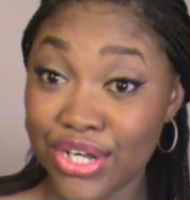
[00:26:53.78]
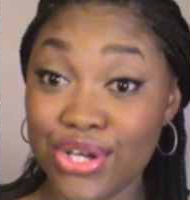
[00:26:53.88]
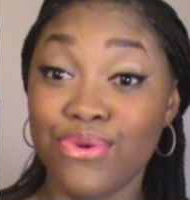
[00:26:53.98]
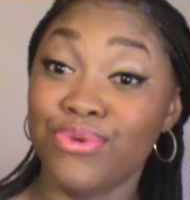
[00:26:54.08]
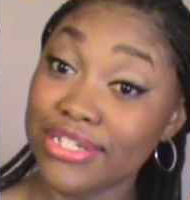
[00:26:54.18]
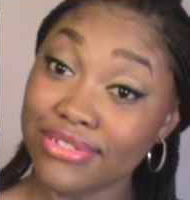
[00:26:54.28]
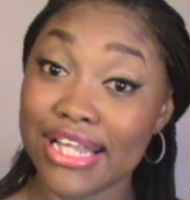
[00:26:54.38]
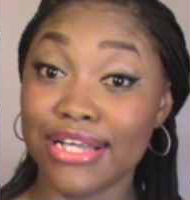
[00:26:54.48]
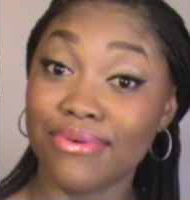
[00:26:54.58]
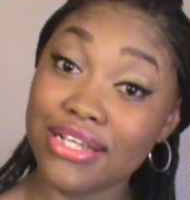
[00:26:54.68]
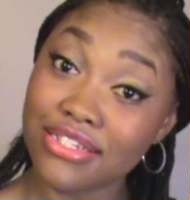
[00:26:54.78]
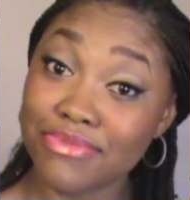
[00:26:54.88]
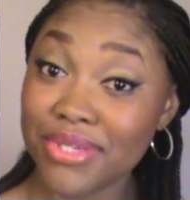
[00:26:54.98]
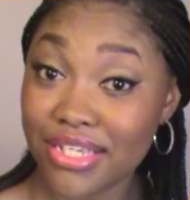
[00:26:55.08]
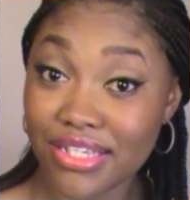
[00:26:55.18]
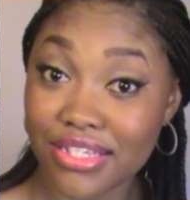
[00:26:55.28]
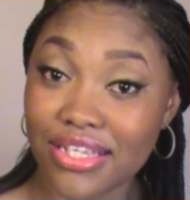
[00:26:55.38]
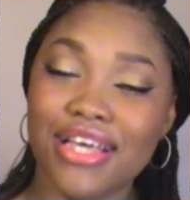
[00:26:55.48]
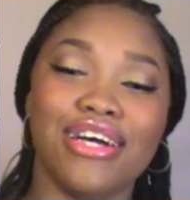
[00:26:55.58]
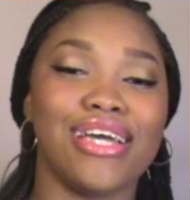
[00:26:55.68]
who would like watching me?
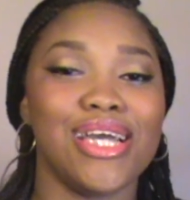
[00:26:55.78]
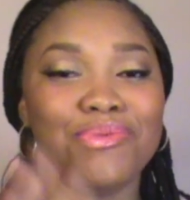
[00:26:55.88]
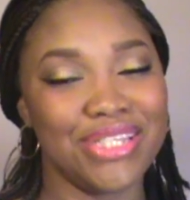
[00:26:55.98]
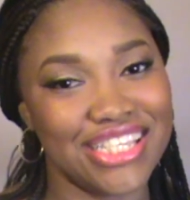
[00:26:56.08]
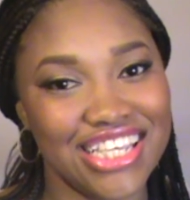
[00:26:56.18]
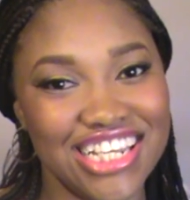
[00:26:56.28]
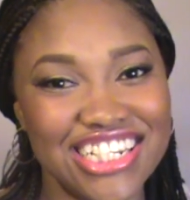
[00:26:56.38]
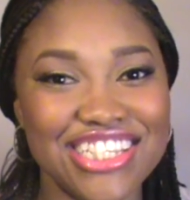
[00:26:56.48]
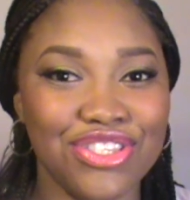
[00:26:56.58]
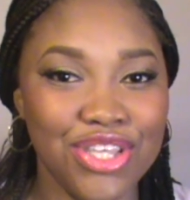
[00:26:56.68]
I'm just kidding.